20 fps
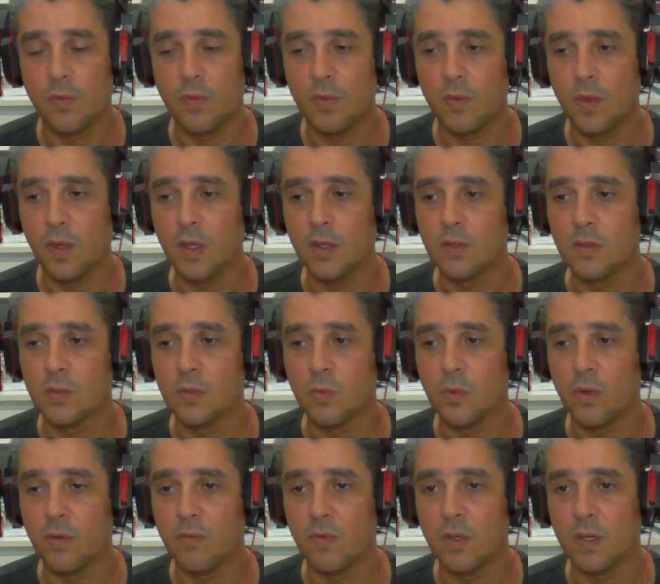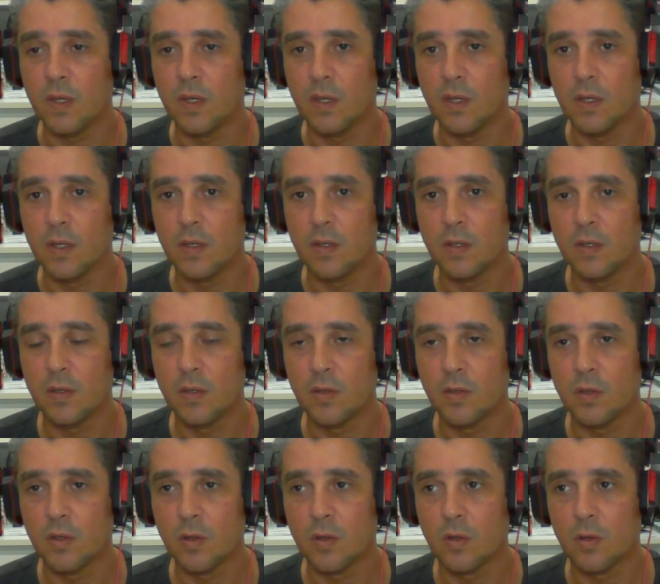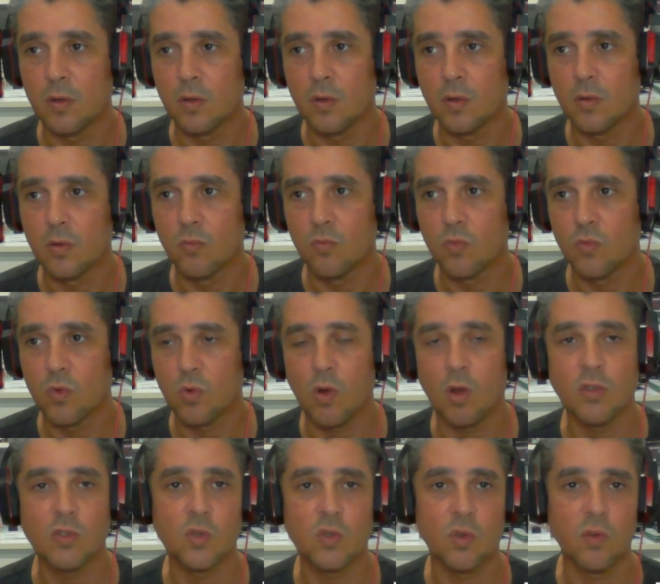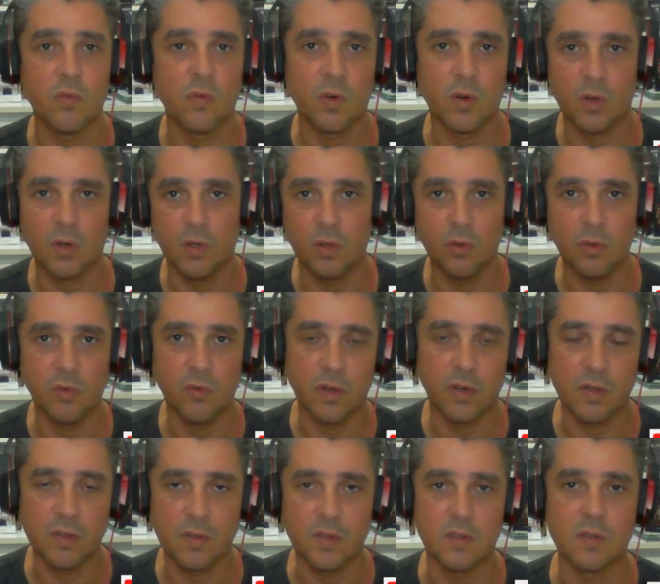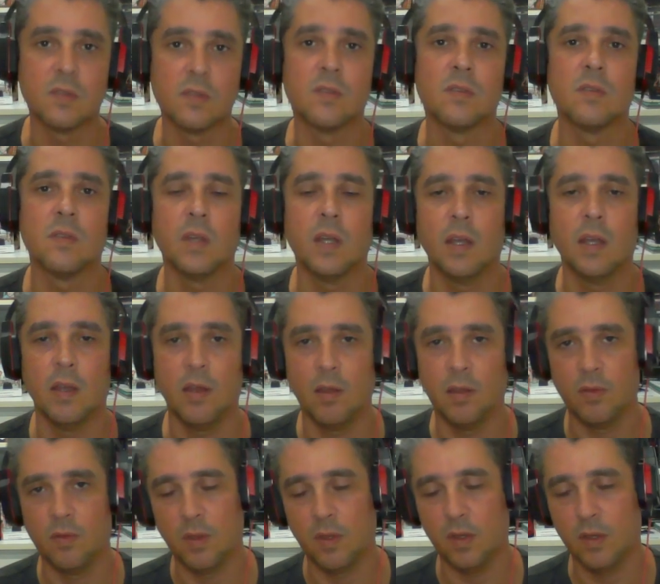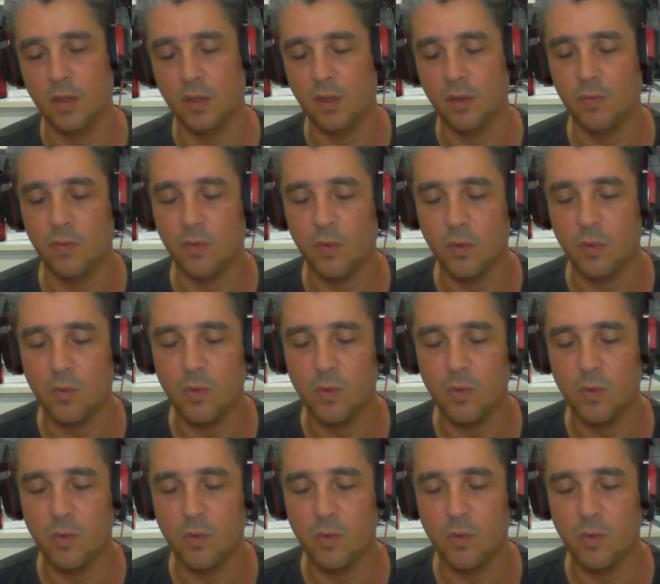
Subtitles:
things with the crossover universes. I think if you